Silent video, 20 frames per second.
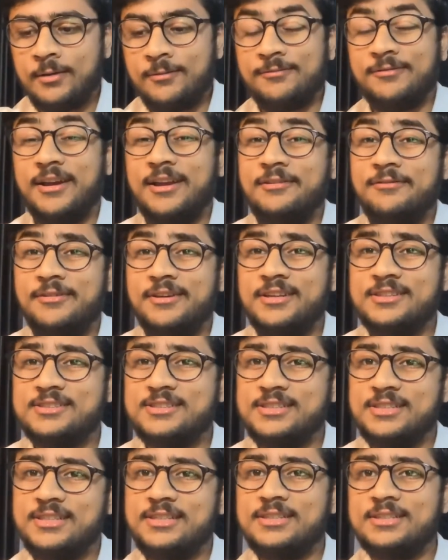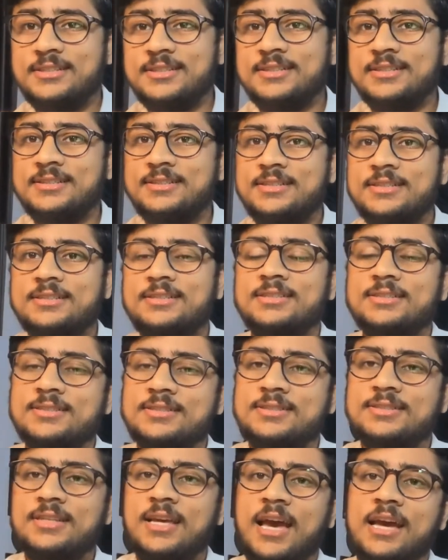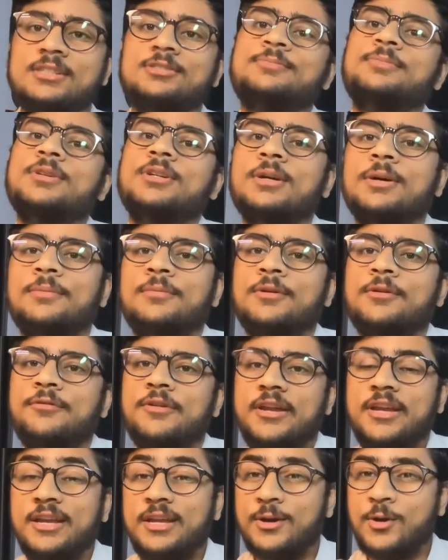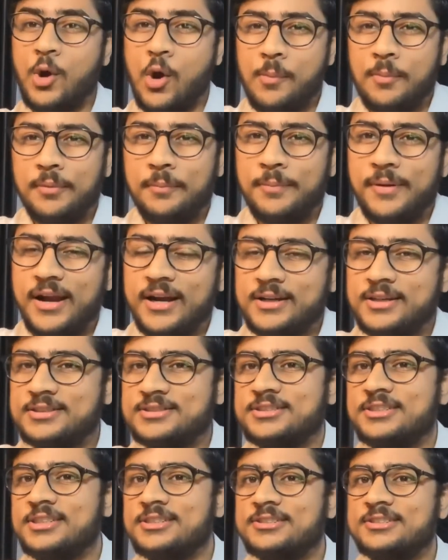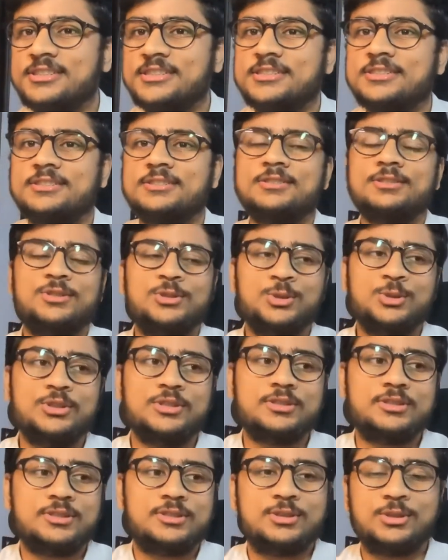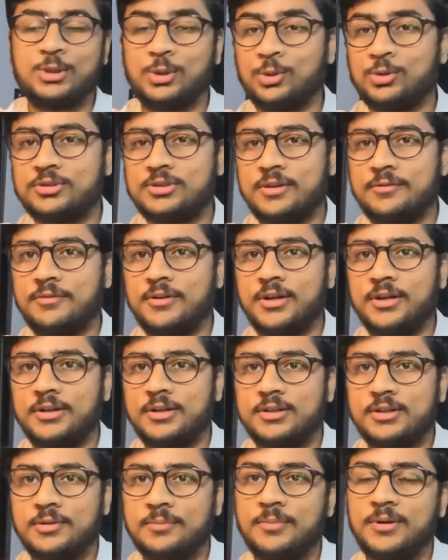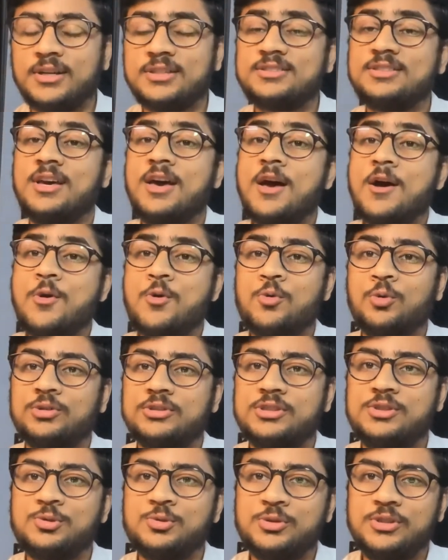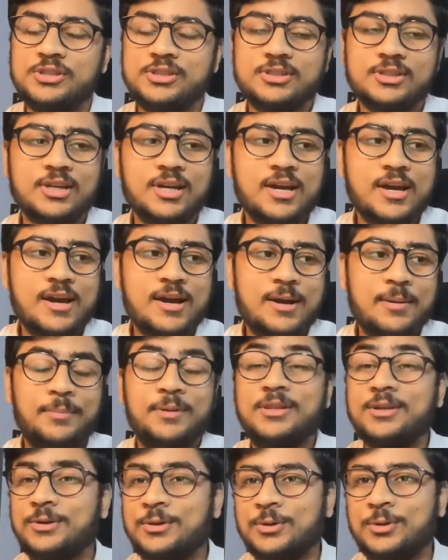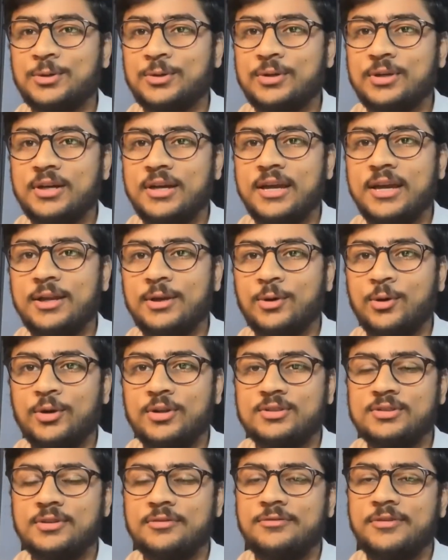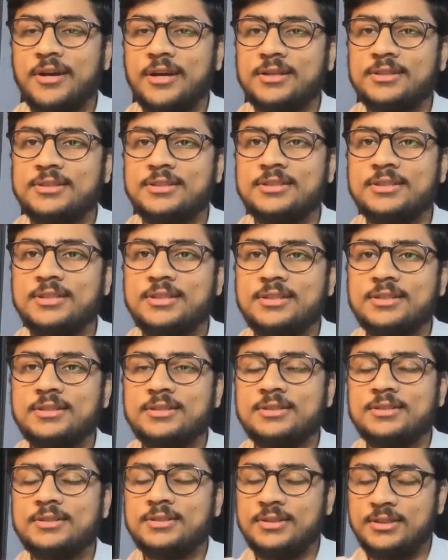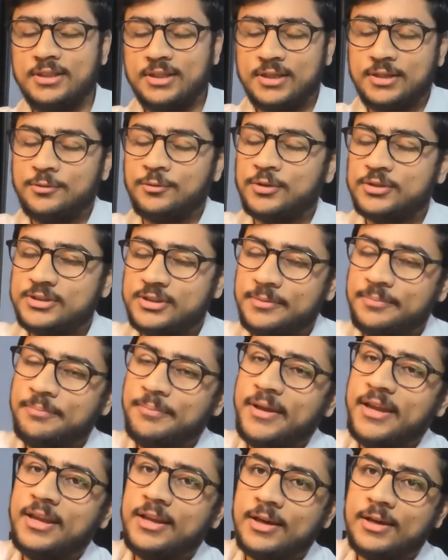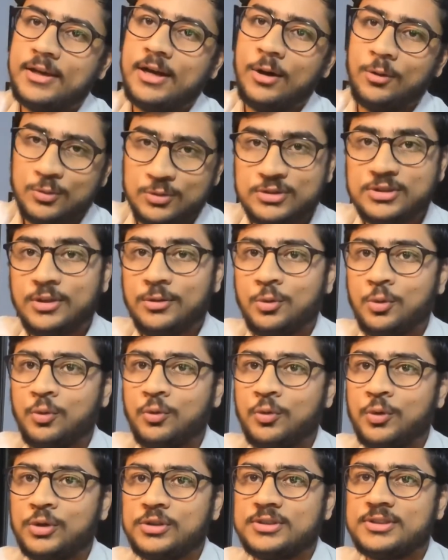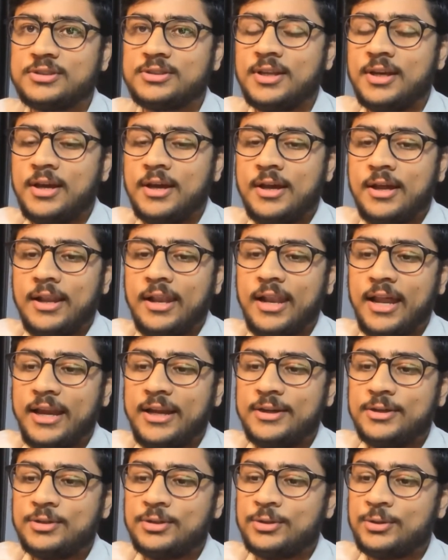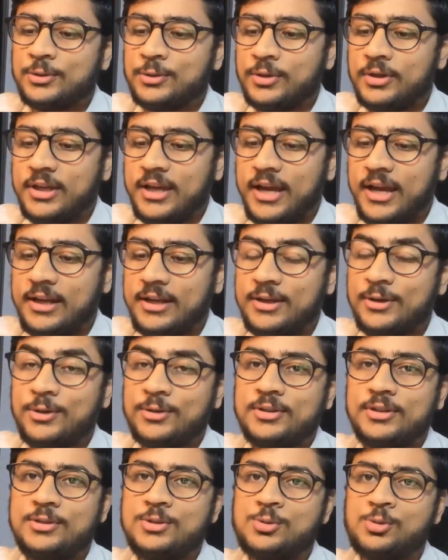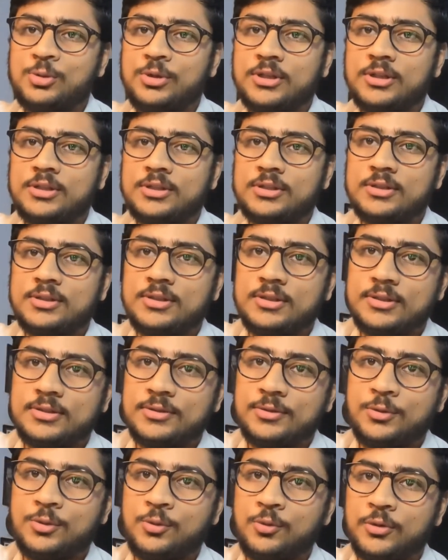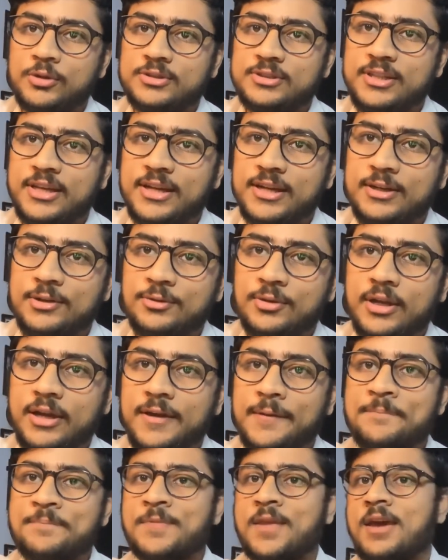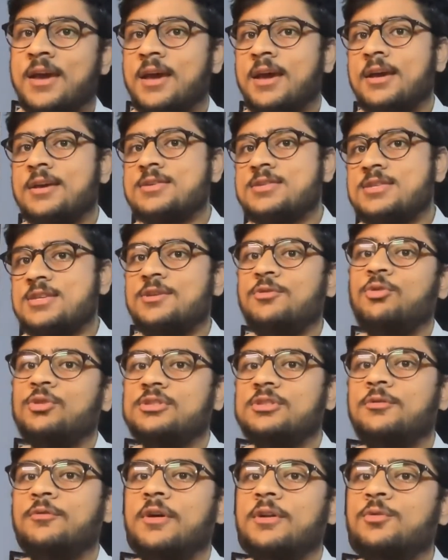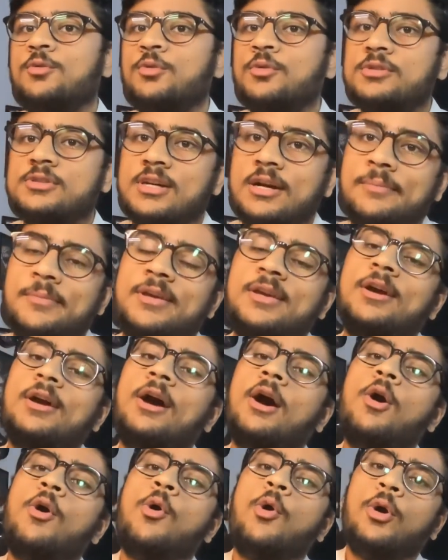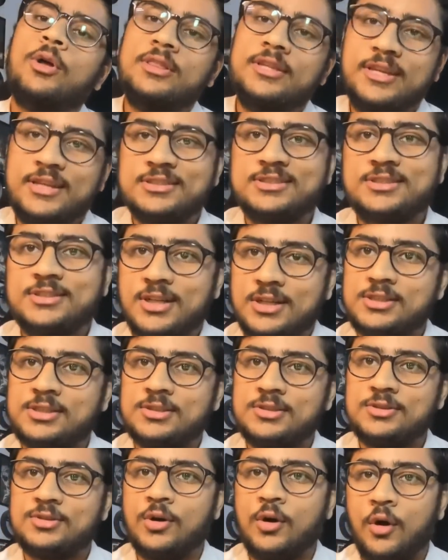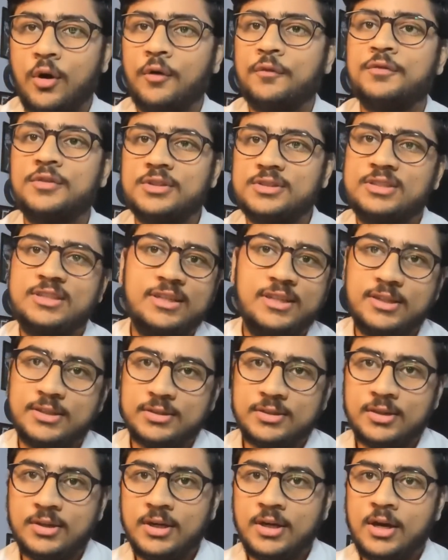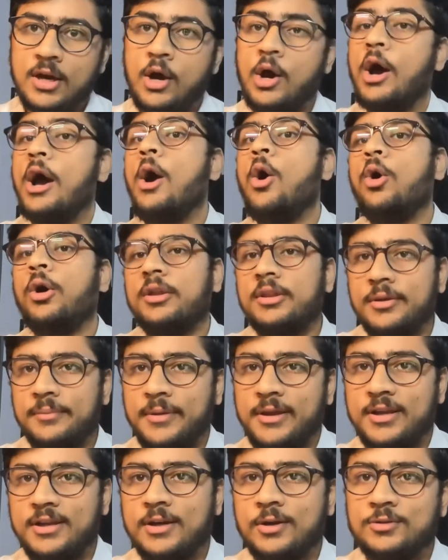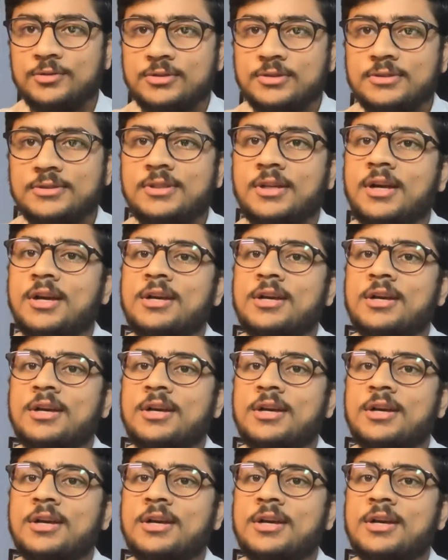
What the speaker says: While we see that this has become a very common practice these days to just throw someone under a bus who's junior, but the court acknowledged the fact that it was the main counsel who was lying to the court and not the junior who was there to lie. She was the one who was coming on the instructions of the senior or the main council.